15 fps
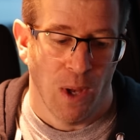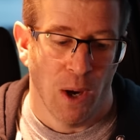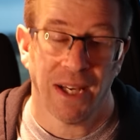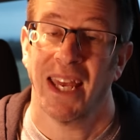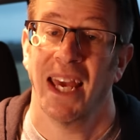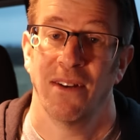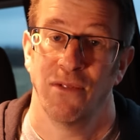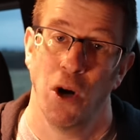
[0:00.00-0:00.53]
I
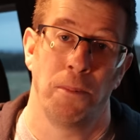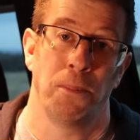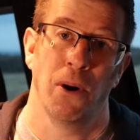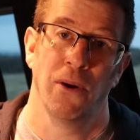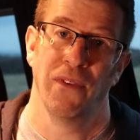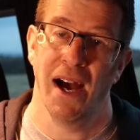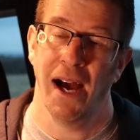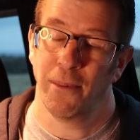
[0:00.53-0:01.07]
gave up
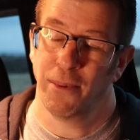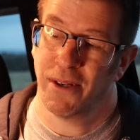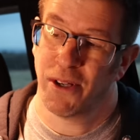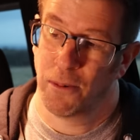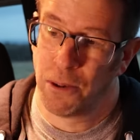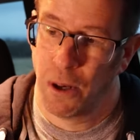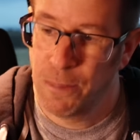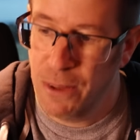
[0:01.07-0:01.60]
on that,
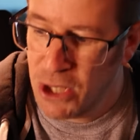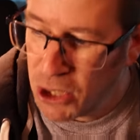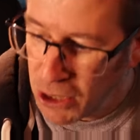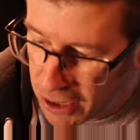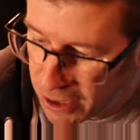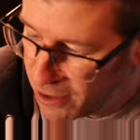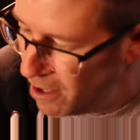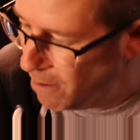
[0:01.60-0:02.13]
which I probably
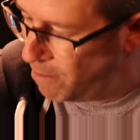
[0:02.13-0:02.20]
shouldn't have